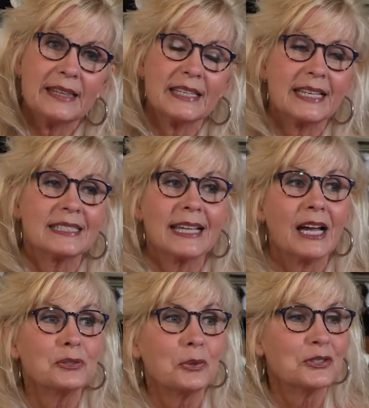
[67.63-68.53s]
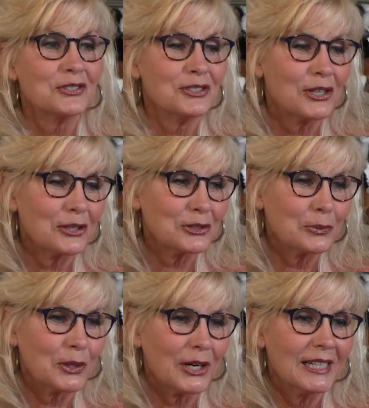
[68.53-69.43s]
And the exact words of the doctor
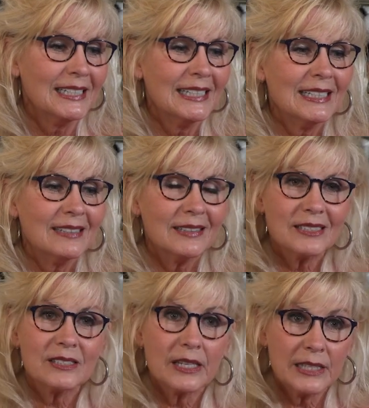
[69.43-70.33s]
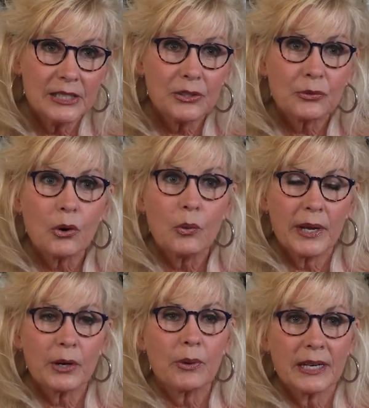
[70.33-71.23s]
were, "Lisa, you need to throw
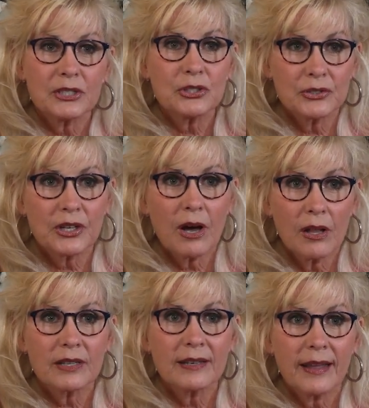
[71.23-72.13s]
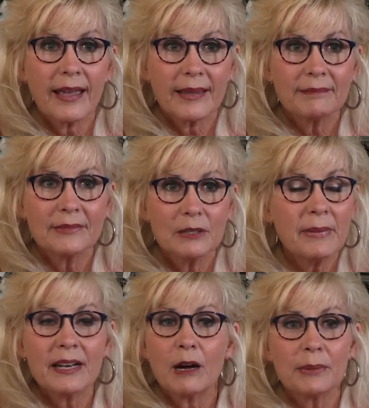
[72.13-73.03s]
away your running shoes and call it a day. You
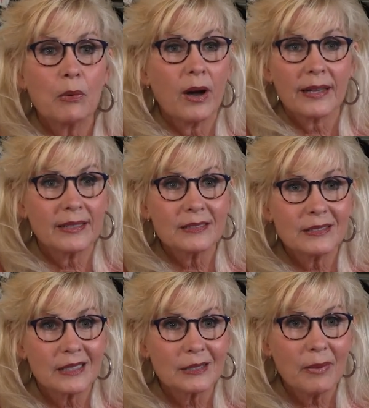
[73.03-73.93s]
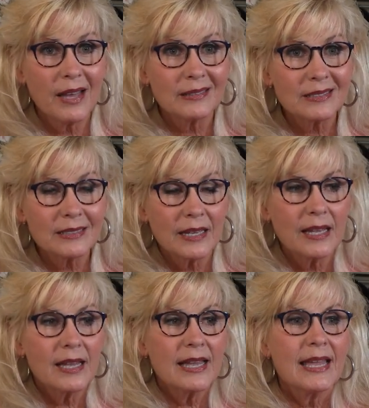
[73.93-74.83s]
may not be walking in 6 months."
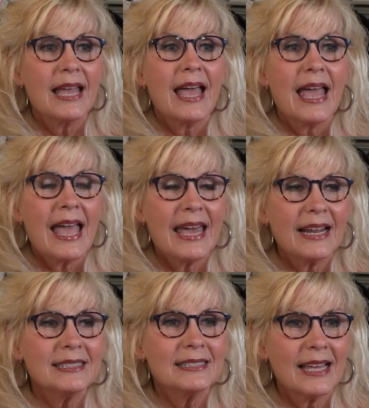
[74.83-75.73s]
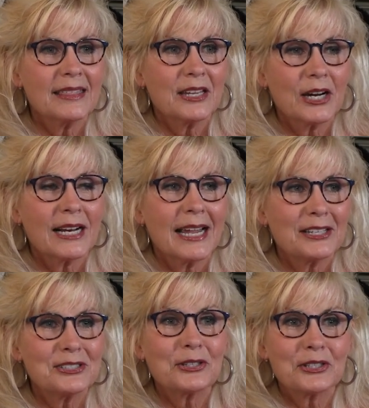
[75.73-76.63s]
And I sat there and I
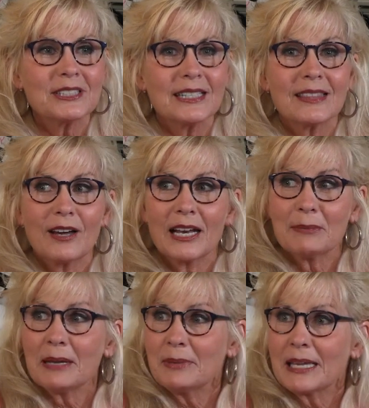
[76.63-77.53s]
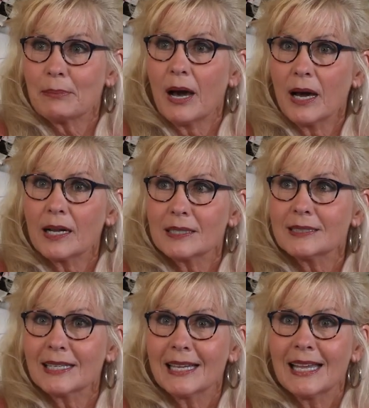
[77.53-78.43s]
seriously thought, am I being punked?